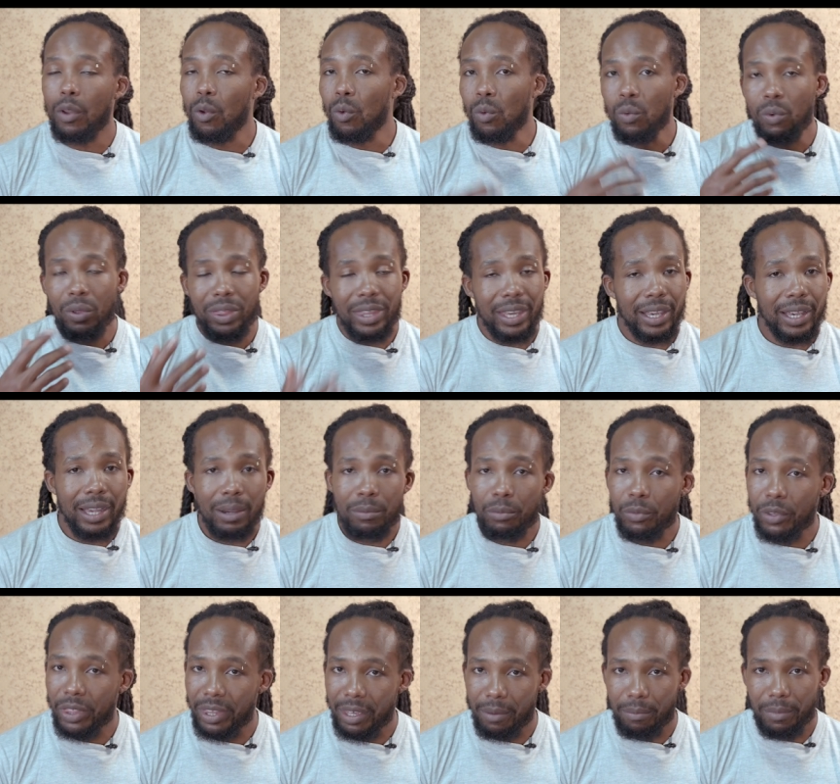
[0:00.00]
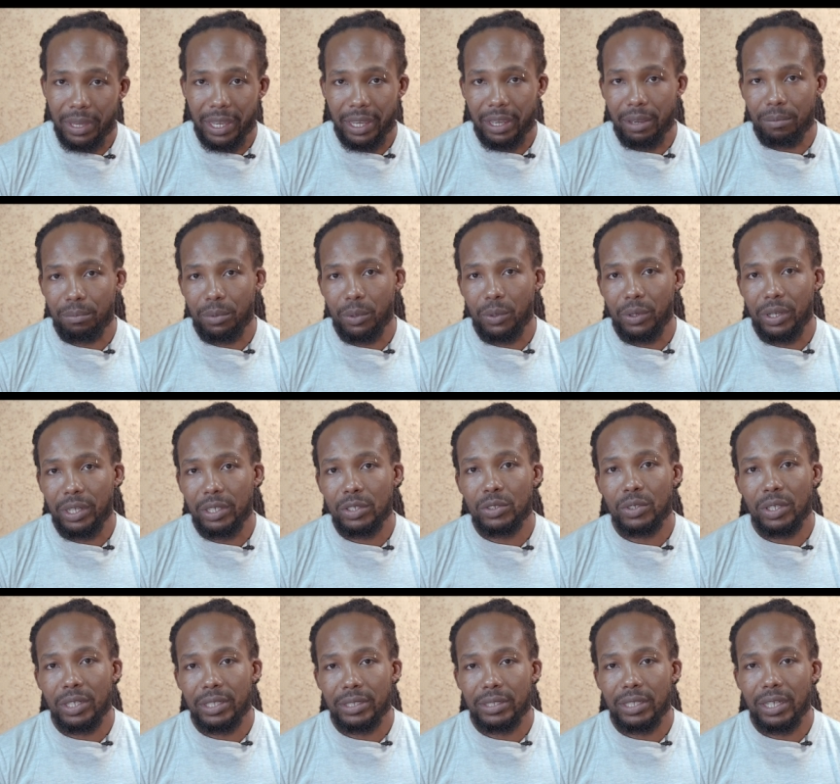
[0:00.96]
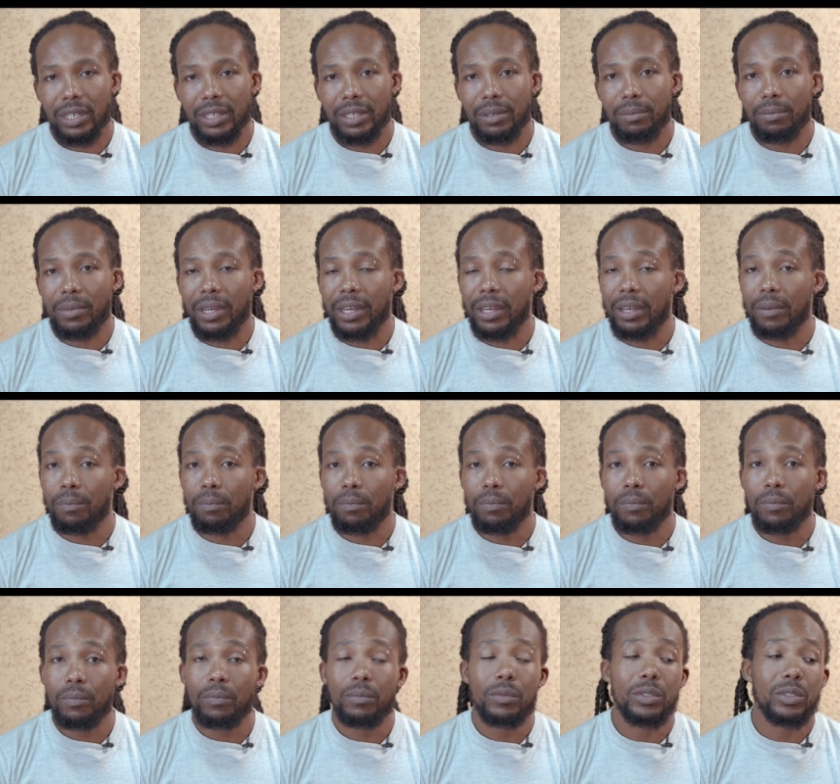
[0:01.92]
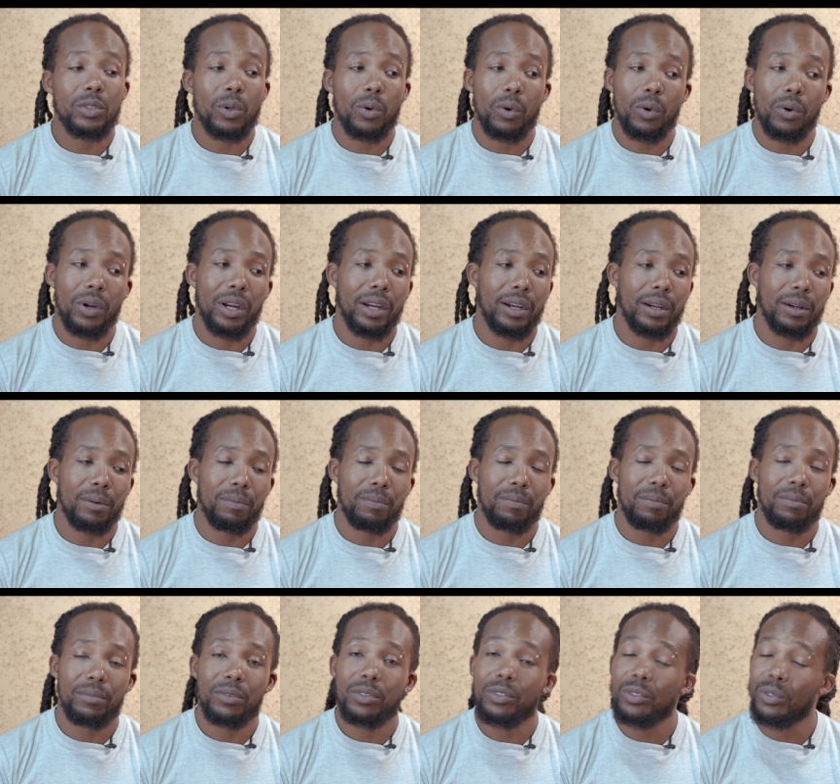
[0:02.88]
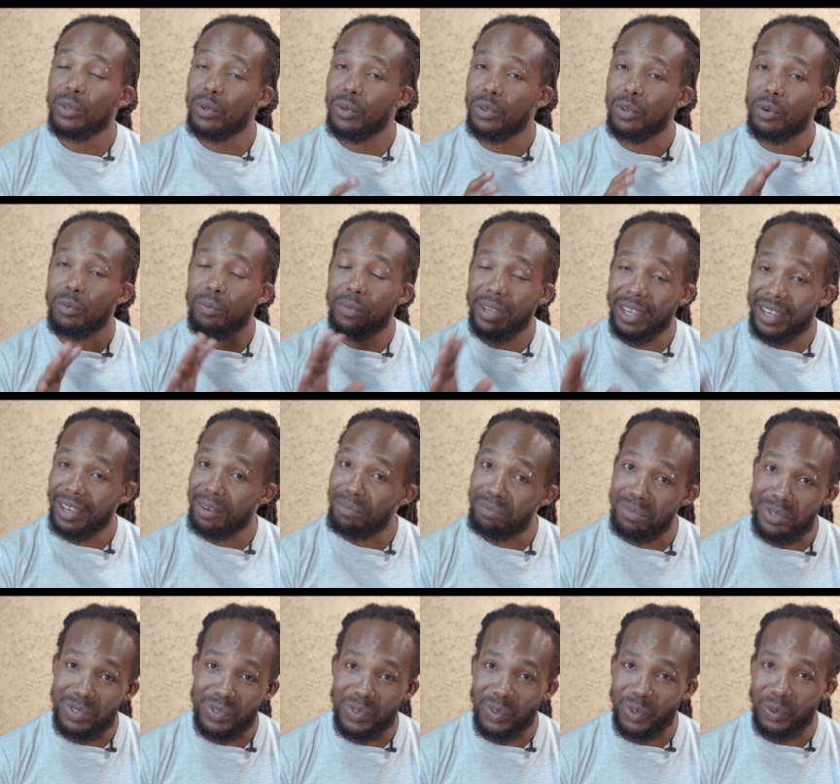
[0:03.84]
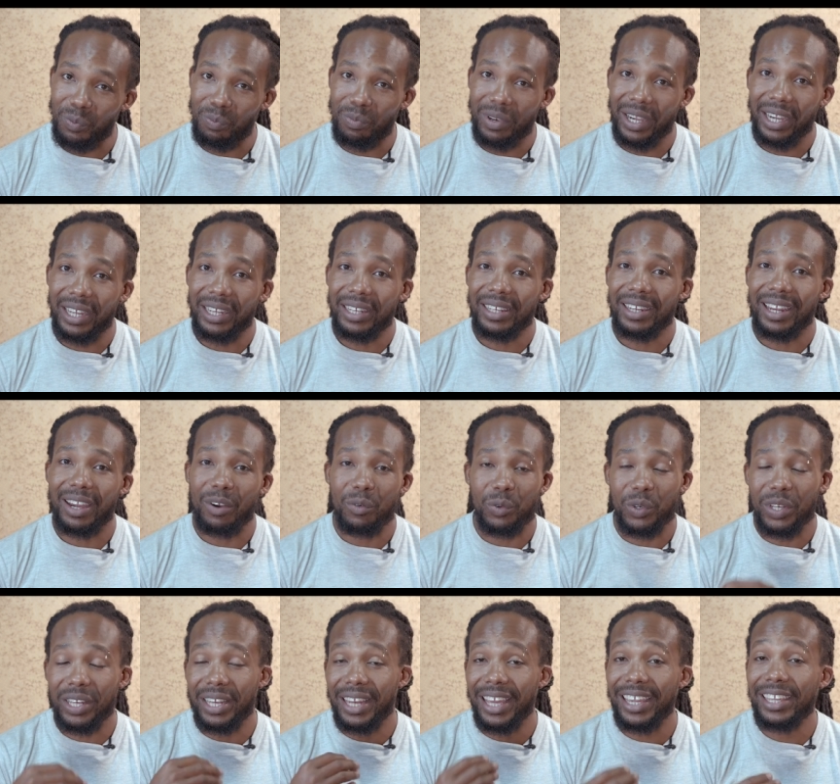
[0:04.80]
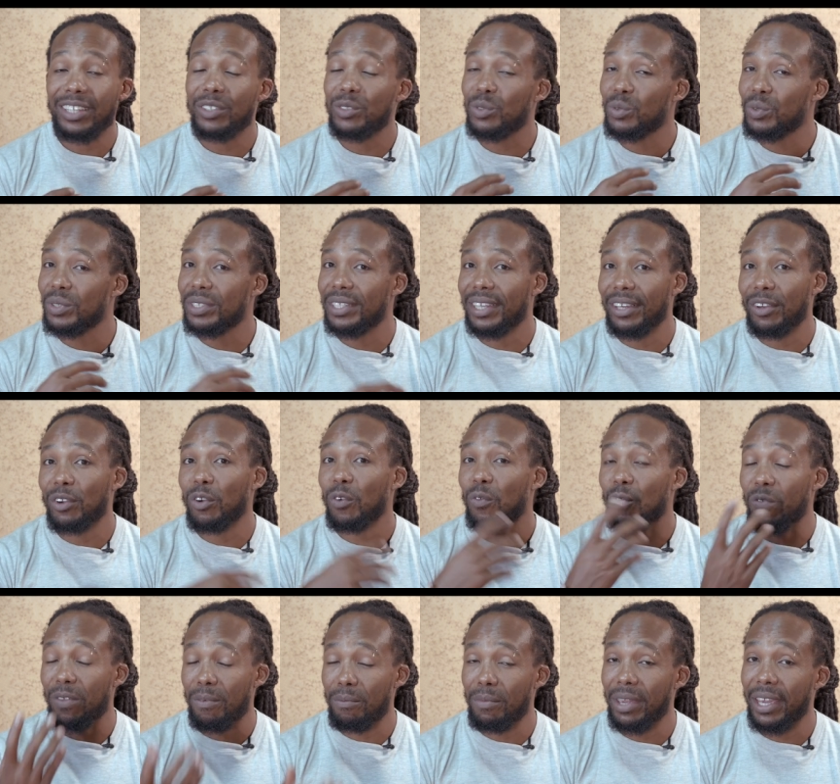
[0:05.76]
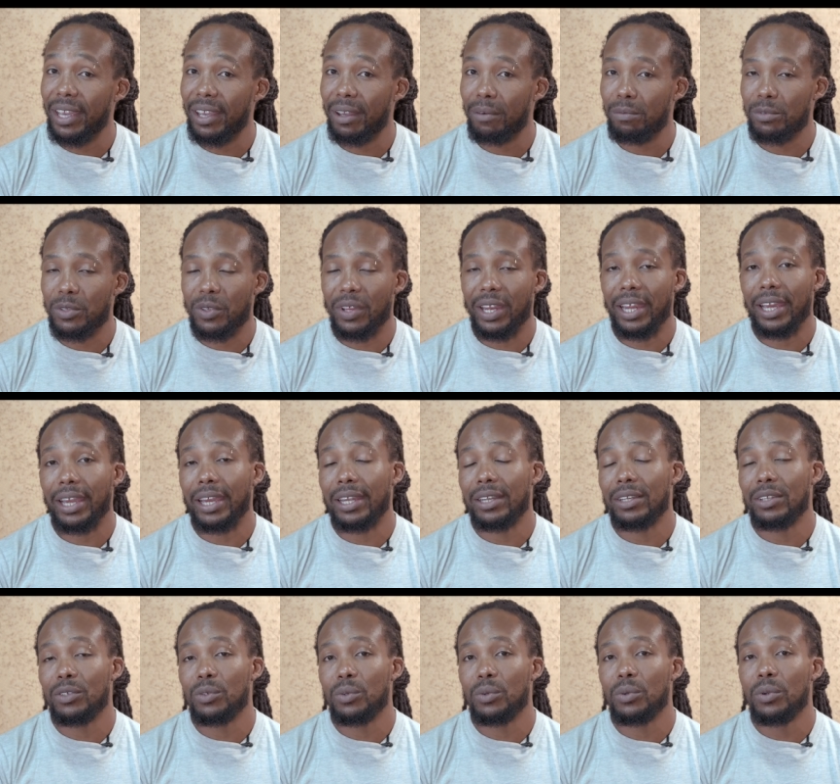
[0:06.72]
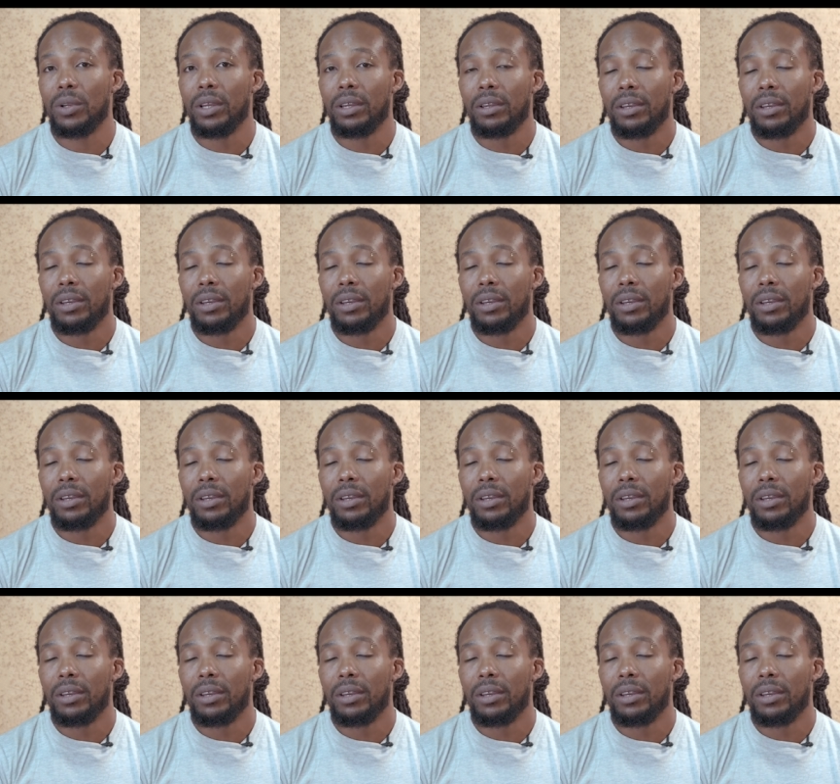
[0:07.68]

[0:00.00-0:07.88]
when they come with their makeup on, I usually tell them, um, so, um, you know, your makeup is not bad. I would like to take off the makeup so that I can do